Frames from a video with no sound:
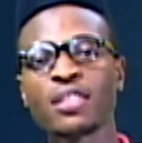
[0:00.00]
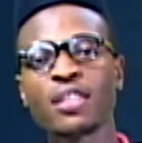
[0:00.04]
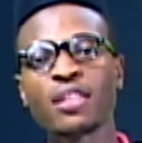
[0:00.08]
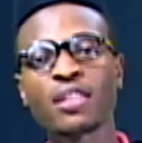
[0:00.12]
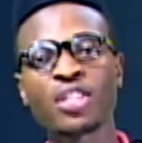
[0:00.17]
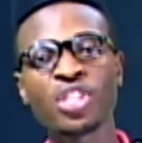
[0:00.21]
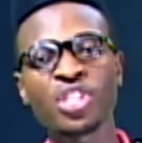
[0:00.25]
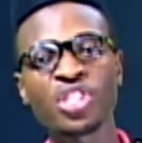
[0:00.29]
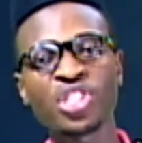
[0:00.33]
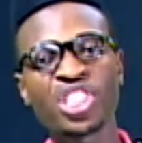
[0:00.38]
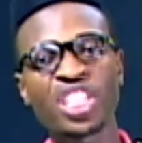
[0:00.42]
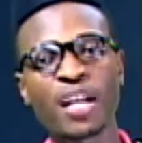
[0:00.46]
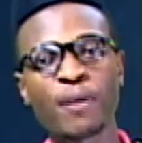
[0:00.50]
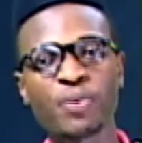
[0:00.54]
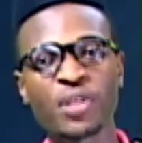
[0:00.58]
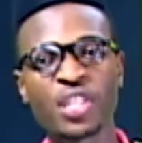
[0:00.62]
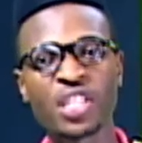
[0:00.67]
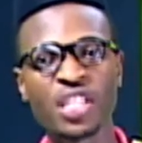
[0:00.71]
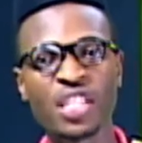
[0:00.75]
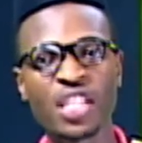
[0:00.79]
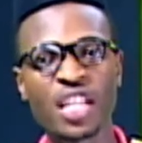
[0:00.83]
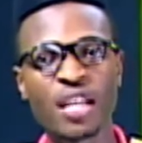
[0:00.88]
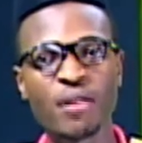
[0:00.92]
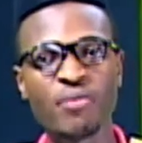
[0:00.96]
teach your
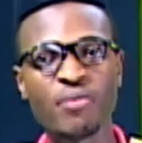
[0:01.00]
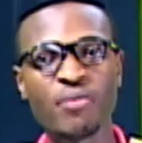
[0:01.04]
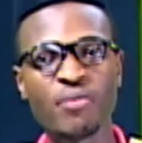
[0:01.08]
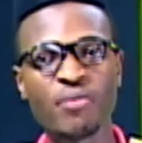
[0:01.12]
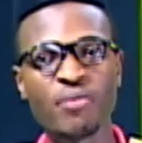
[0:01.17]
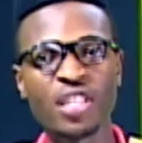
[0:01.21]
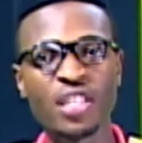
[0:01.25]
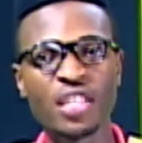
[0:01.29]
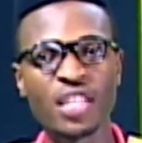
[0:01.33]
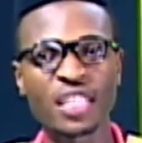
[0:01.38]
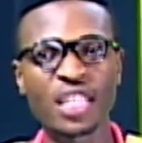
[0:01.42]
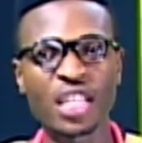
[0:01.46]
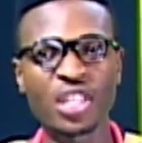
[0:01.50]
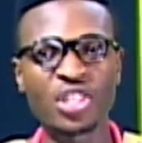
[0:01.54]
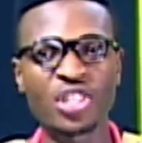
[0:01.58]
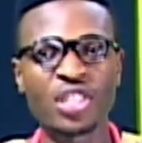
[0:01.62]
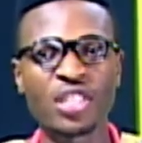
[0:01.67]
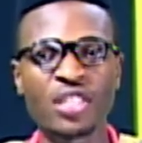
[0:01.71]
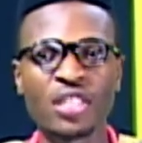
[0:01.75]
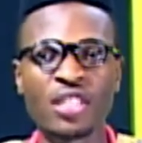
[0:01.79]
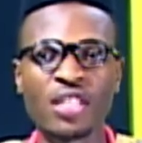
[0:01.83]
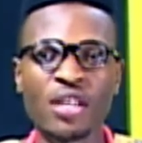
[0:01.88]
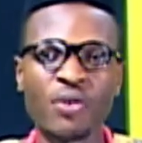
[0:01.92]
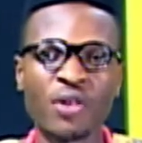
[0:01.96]
picking them, the
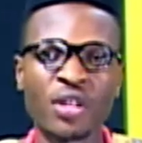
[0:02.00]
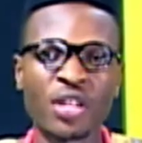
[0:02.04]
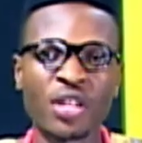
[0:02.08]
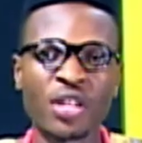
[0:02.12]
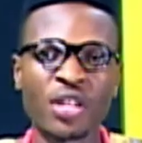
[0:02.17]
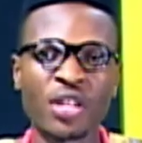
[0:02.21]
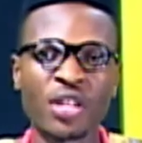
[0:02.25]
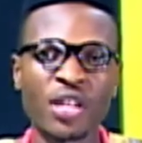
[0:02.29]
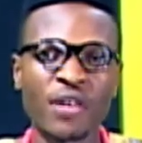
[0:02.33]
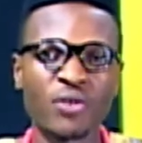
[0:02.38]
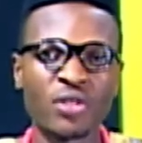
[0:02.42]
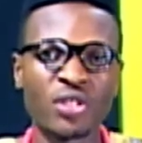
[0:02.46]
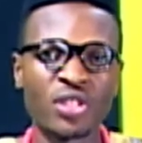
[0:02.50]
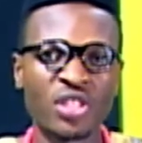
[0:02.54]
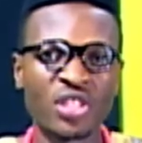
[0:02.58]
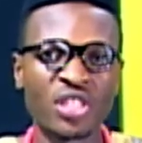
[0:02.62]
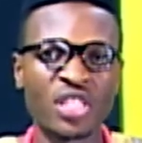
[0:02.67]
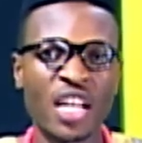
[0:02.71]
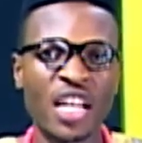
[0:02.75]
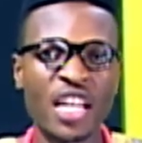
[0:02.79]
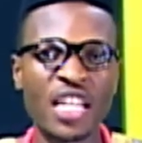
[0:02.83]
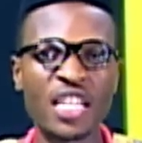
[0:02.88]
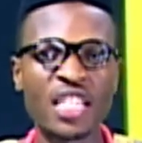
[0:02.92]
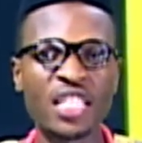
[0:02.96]
necessary thing they will get for teach
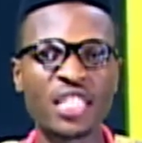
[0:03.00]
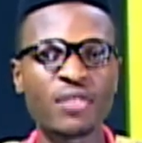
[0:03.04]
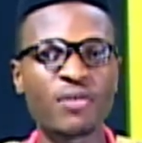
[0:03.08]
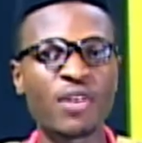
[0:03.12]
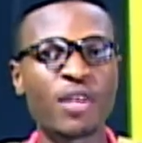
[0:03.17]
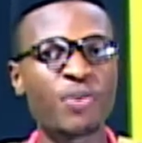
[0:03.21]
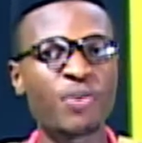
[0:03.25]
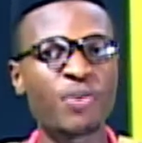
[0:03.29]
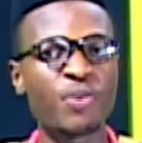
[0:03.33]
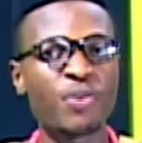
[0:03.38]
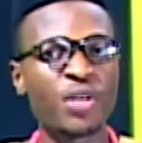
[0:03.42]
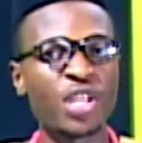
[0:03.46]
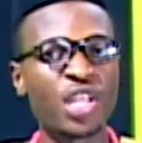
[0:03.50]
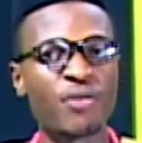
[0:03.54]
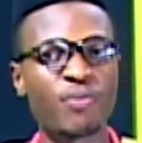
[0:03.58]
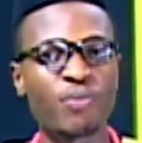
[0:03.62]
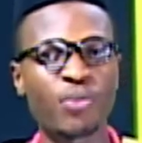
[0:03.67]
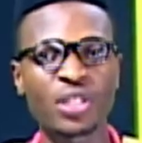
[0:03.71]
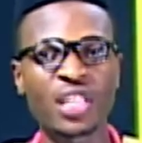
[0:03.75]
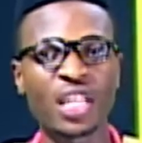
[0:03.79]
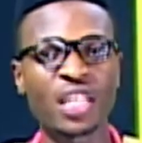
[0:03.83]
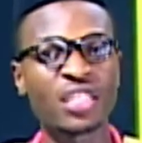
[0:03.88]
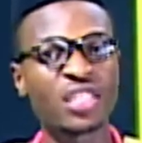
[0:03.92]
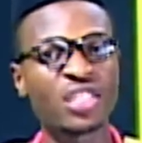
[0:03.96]
them. Anything will be
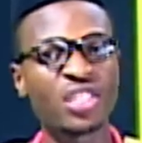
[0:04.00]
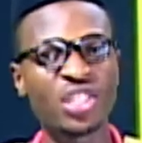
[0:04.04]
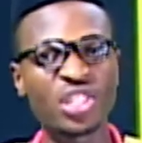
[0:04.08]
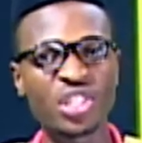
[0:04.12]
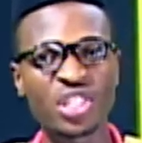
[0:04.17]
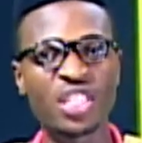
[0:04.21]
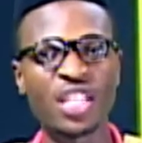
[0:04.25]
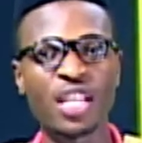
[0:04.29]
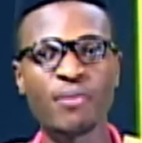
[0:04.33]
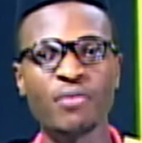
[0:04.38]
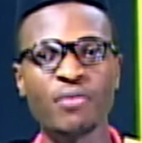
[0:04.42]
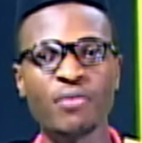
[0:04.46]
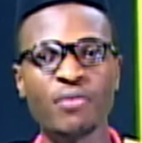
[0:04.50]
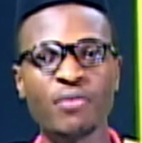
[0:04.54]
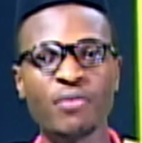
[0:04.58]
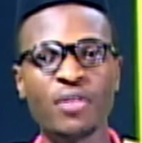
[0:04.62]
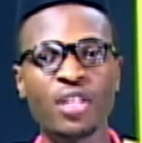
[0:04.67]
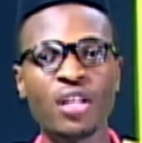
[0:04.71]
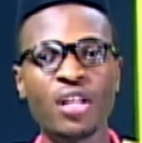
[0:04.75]
important, teach them.